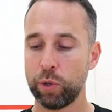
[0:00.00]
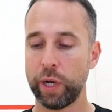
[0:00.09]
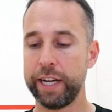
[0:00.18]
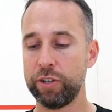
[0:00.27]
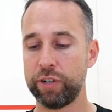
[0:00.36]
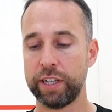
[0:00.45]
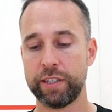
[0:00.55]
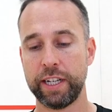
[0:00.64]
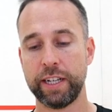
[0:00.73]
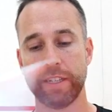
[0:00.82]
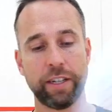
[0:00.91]
Quite
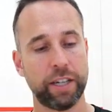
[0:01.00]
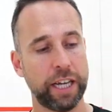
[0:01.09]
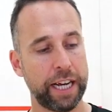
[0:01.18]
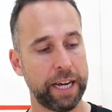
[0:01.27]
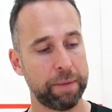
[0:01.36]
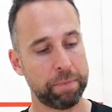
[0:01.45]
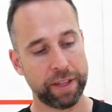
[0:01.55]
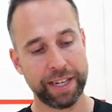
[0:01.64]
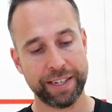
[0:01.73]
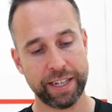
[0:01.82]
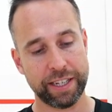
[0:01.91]
interesting,
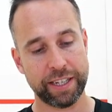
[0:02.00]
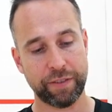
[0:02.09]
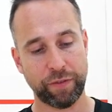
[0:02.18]
this is